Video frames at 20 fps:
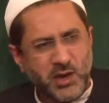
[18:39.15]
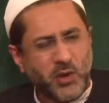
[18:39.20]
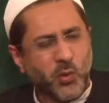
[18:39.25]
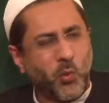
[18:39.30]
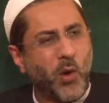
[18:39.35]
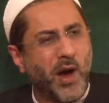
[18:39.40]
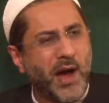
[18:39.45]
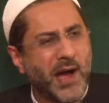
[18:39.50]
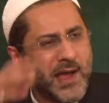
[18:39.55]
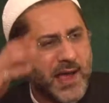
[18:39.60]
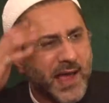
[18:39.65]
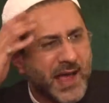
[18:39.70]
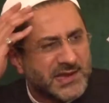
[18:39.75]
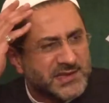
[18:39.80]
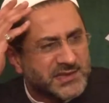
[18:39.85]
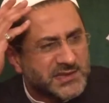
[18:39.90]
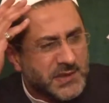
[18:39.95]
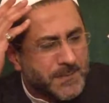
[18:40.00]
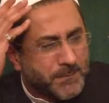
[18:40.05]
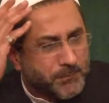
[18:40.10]
Why
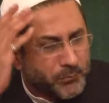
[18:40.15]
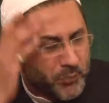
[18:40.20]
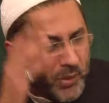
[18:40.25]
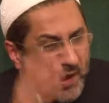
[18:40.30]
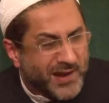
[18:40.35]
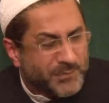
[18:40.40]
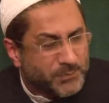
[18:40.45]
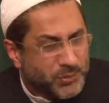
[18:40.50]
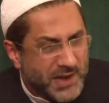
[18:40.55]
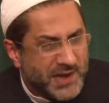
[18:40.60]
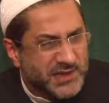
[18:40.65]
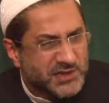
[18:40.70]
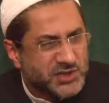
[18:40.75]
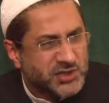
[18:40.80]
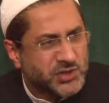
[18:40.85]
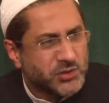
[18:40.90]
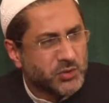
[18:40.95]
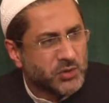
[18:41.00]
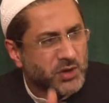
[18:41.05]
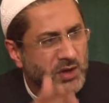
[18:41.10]
has he
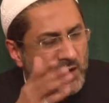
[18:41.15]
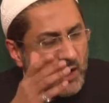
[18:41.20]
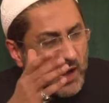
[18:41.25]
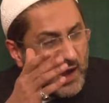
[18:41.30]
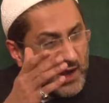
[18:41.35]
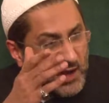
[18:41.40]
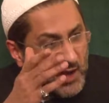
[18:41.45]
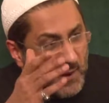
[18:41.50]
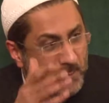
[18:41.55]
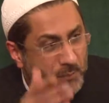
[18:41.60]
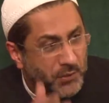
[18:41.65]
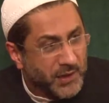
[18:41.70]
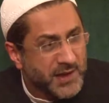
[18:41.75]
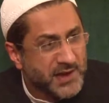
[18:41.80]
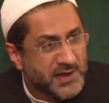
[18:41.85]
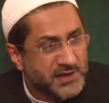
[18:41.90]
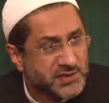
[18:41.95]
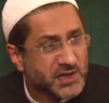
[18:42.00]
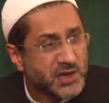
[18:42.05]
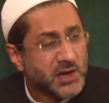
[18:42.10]
placed you in a
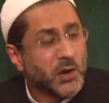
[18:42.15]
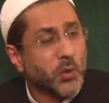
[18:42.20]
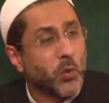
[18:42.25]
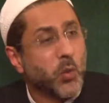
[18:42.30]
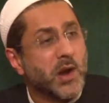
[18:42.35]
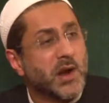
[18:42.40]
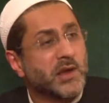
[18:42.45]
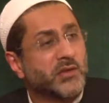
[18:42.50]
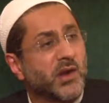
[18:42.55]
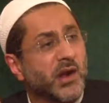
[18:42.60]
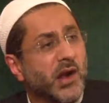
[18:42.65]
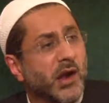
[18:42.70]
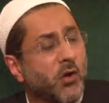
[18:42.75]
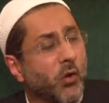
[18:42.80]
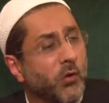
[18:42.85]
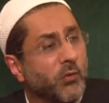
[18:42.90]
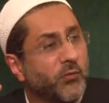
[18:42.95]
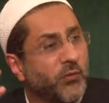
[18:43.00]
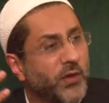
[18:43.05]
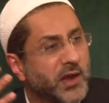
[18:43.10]
place where there are
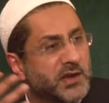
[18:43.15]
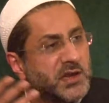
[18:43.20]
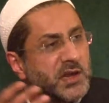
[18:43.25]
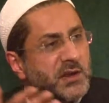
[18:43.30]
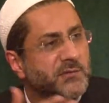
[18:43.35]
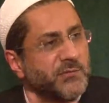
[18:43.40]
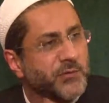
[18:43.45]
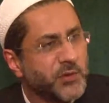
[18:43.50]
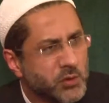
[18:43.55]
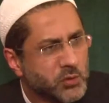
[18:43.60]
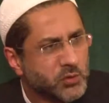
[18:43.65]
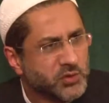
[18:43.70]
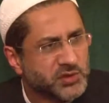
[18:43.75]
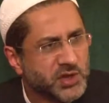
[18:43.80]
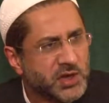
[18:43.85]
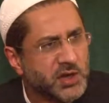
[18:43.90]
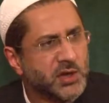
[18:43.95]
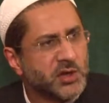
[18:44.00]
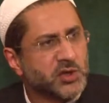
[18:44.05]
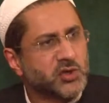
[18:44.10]
conflicting views
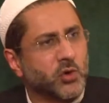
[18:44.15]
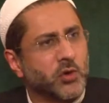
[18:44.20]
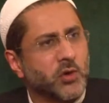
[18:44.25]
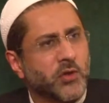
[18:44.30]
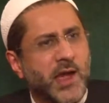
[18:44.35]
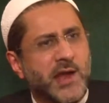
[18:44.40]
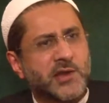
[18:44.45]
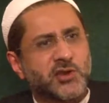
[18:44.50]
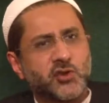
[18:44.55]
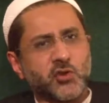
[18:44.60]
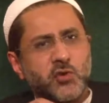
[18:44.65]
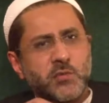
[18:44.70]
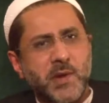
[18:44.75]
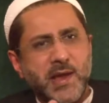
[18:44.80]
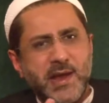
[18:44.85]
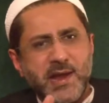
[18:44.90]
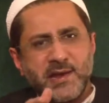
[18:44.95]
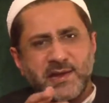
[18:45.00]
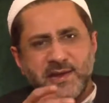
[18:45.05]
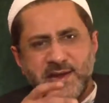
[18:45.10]
so that you
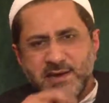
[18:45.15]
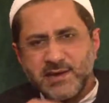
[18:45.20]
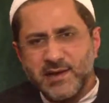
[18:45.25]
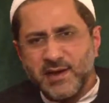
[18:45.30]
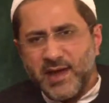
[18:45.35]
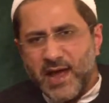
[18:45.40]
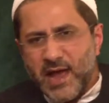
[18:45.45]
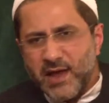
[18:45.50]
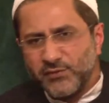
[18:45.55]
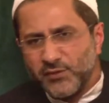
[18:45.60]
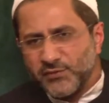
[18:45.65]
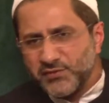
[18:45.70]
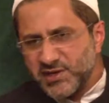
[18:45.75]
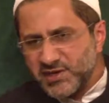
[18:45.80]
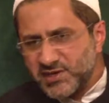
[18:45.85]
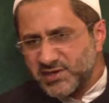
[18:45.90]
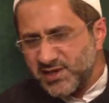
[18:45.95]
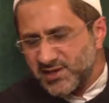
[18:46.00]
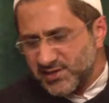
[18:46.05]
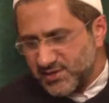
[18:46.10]
may lead a life of
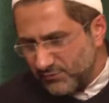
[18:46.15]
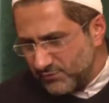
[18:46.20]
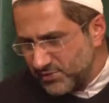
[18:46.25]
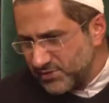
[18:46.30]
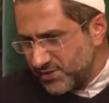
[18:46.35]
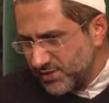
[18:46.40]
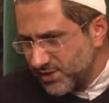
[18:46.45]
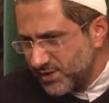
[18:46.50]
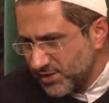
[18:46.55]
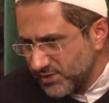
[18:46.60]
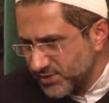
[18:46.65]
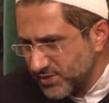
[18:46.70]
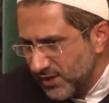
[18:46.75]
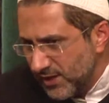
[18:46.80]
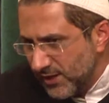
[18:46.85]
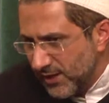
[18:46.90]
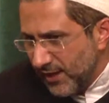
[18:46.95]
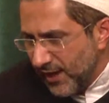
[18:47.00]
60 and 70 years